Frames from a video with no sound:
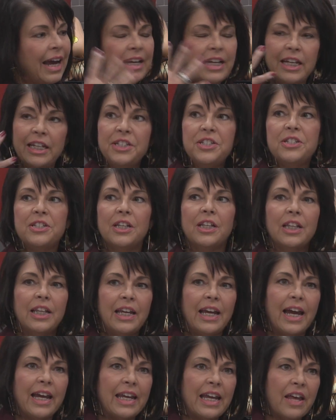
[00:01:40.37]

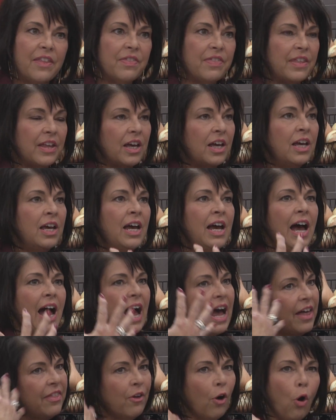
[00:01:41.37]
Instantly I get
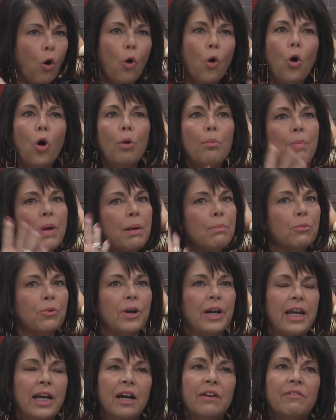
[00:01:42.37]
the whole
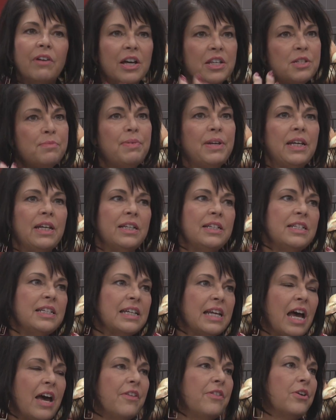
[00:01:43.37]
memory of us being
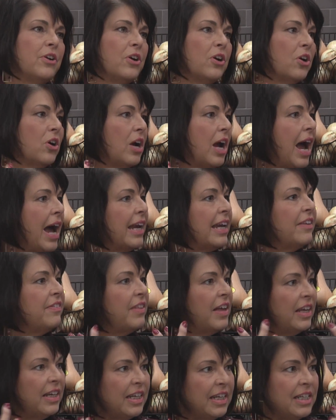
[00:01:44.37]
together. I
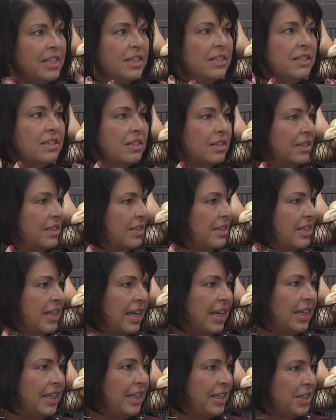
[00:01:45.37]
get that
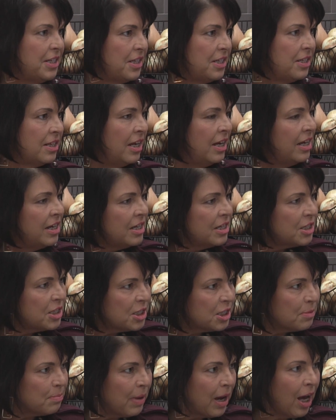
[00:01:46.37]
instantaneous
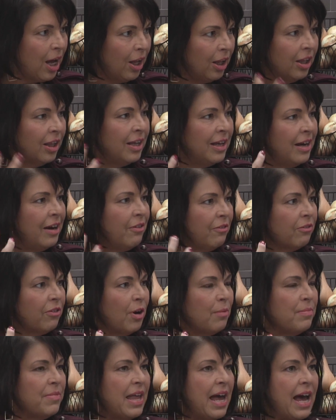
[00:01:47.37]
smell
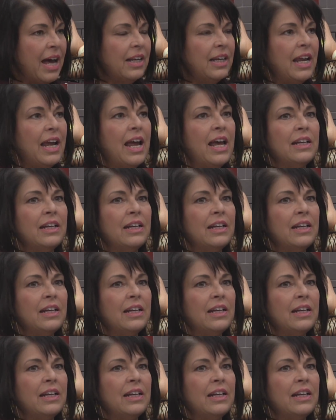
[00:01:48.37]
from that.